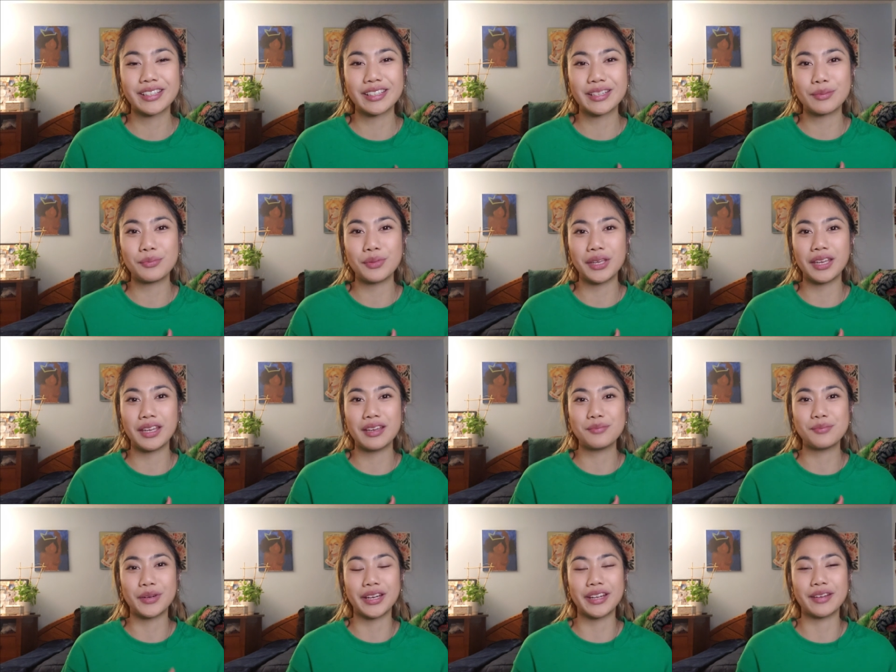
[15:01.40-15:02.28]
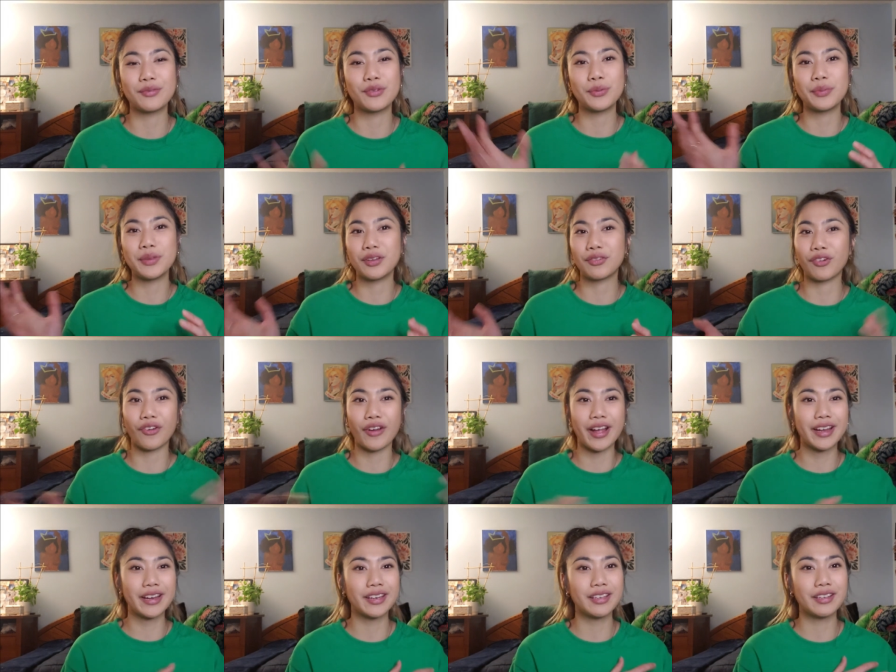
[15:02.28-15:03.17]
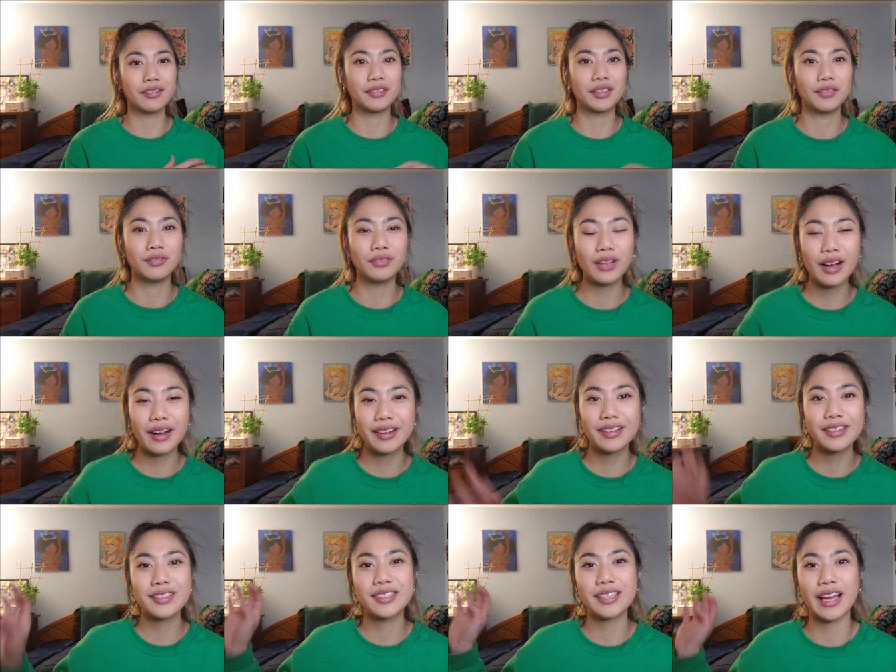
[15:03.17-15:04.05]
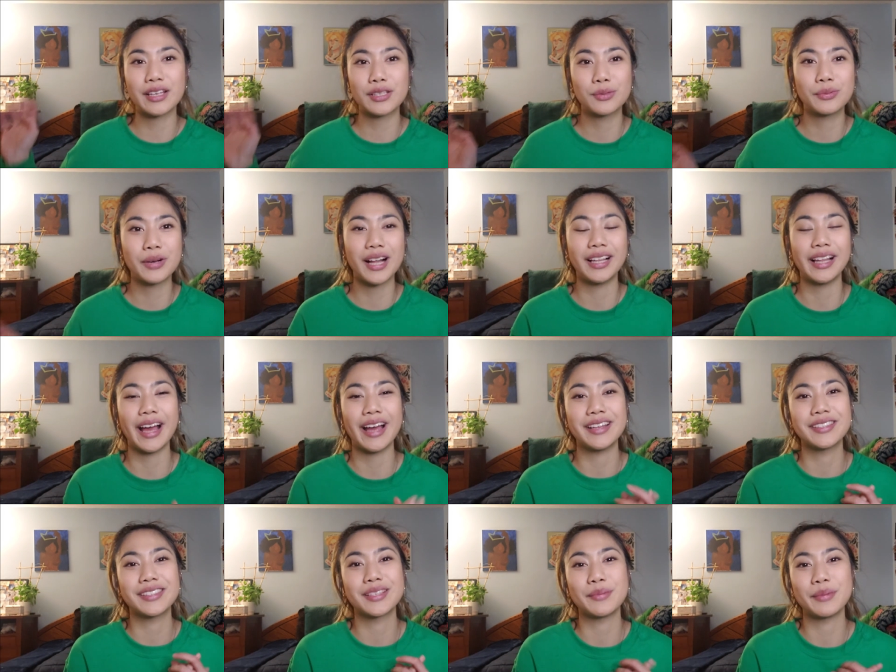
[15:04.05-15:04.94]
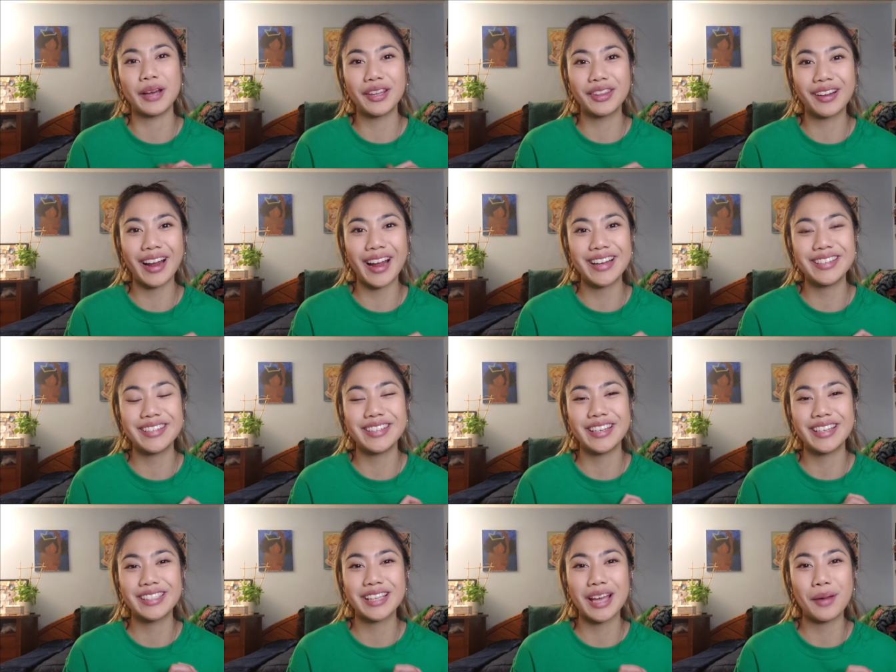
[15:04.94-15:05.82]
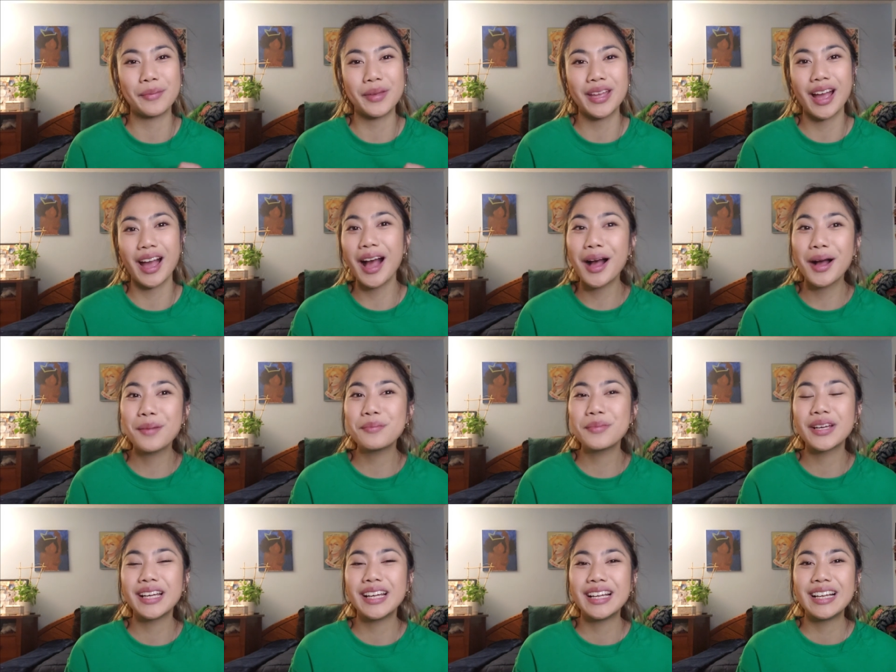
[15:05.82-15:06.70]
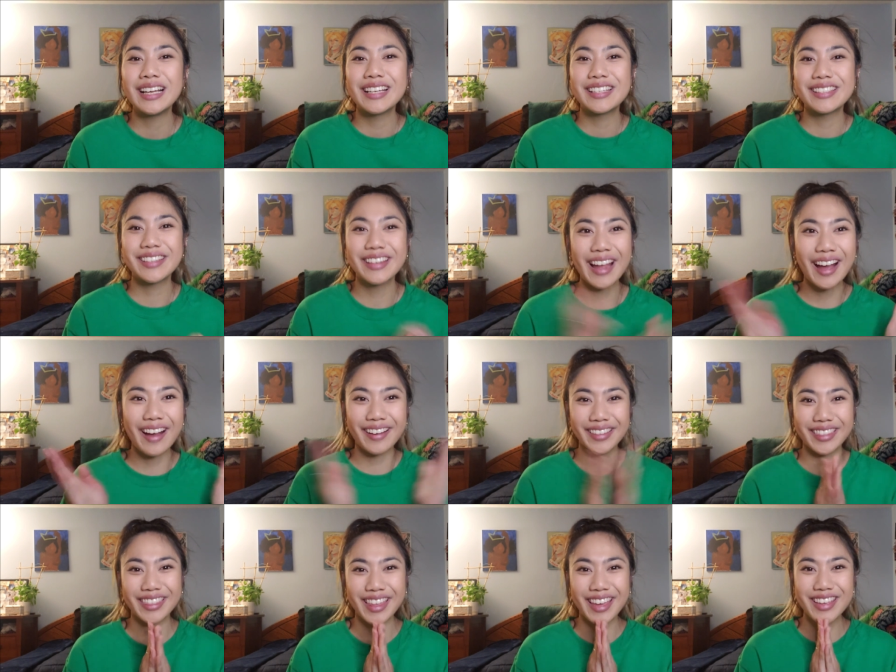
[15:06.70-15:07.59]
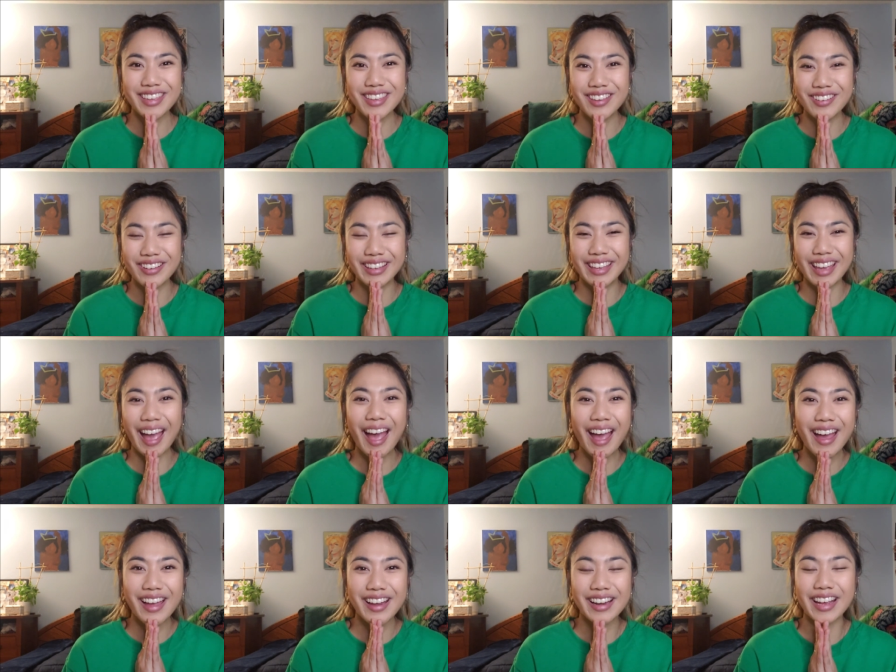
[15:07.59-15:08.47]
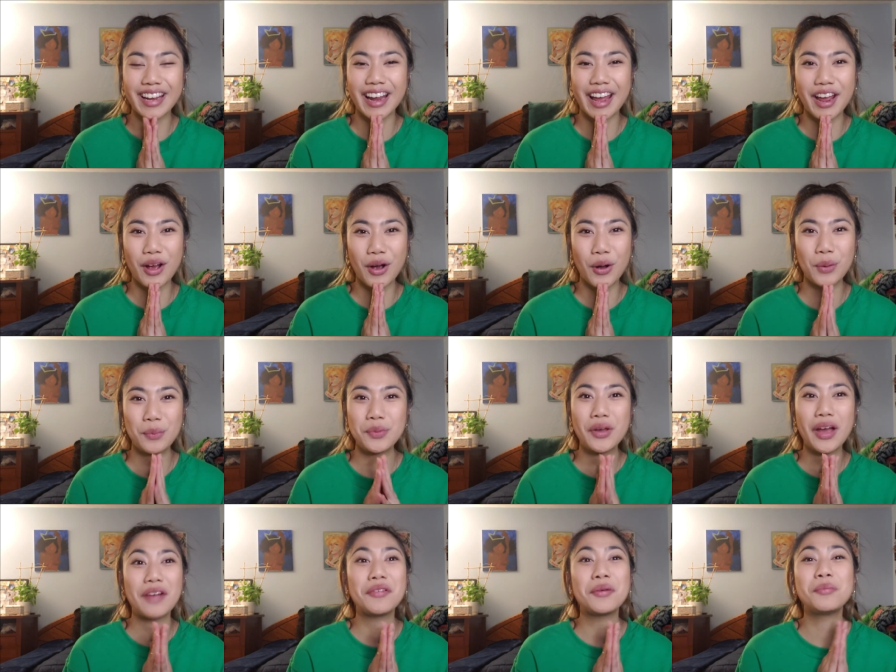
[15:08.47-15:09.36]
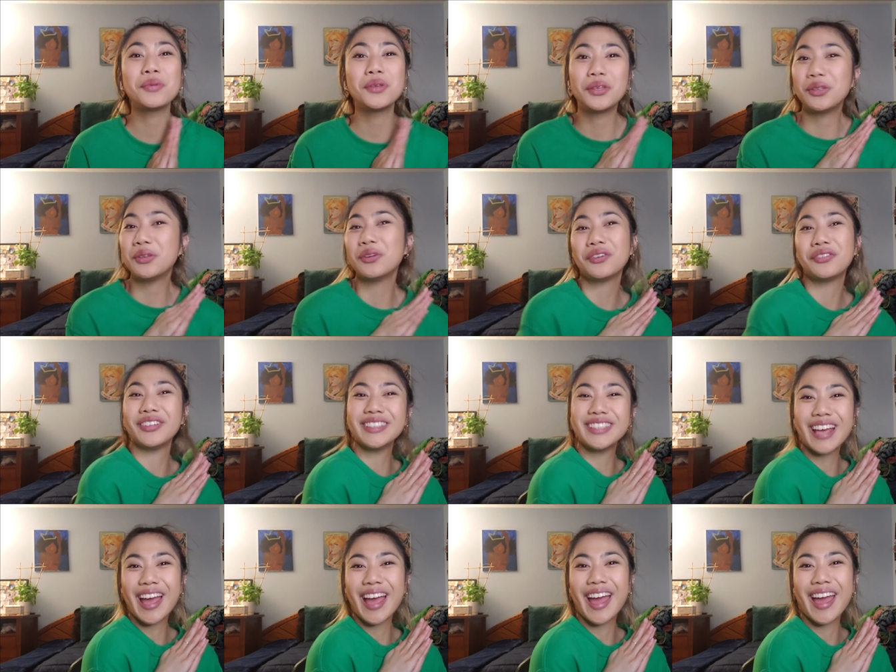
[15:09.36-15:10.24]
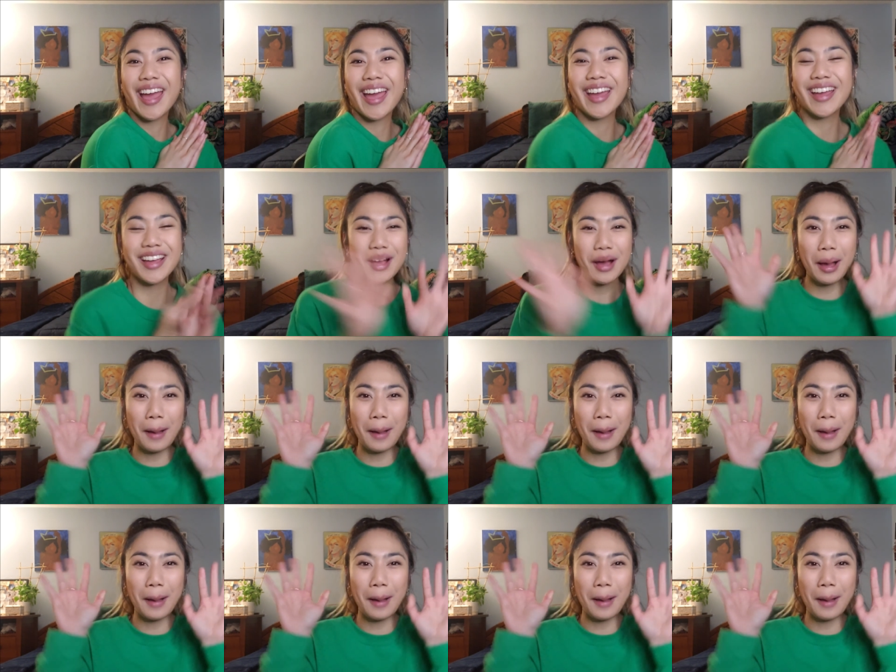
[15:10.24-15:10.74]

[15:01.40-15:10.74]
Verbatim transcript: gonna be, but it will be a variety of the vlogs as well as some other ideas coming up. So yeah, thank you again, and I hope you have a beautiful day.